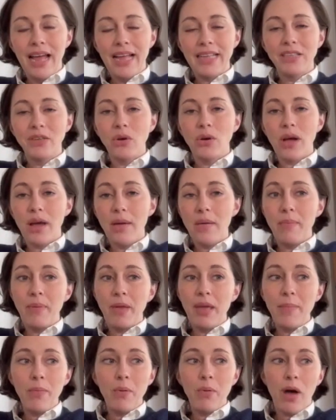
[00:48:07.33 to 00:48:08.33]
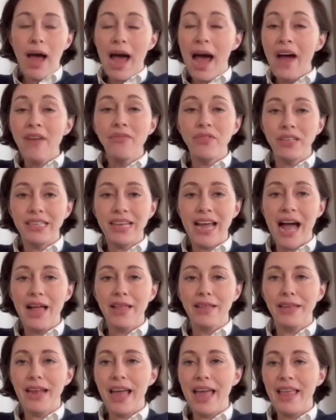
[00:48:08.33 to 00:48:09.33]
And so uh, people have the
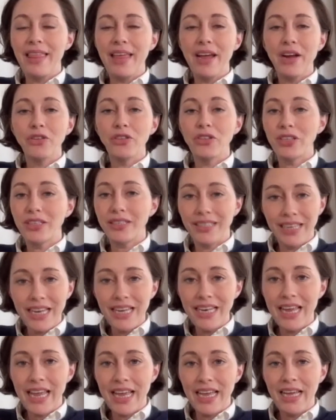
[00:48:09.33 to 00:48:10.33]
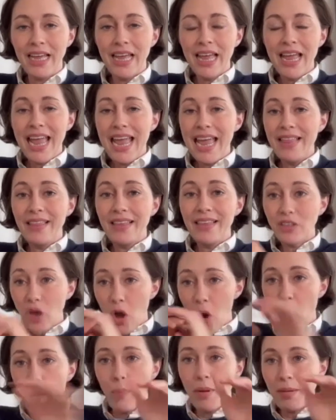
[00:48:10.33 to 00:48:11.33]
talent, and they're succeeding in this
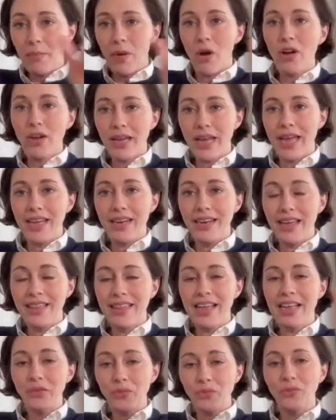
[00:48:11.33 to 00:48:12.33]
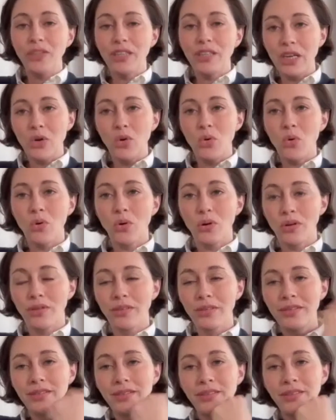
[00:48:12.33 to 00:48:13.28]
open market. And that's really cool.